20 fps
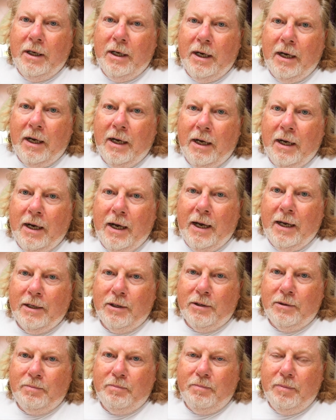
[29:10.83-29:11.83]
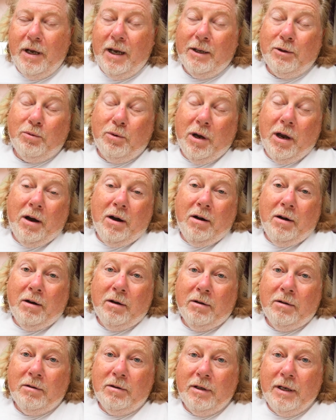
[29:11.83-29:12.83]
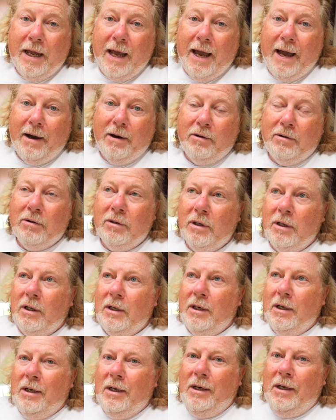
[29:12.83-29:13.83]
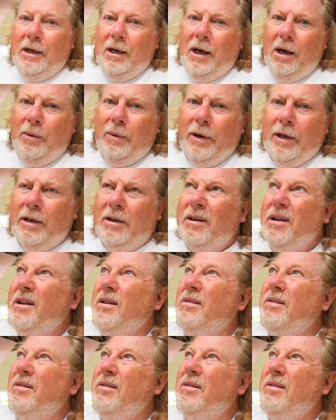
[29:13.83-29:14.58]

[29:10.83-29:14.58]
uh, as as we are now. I mean,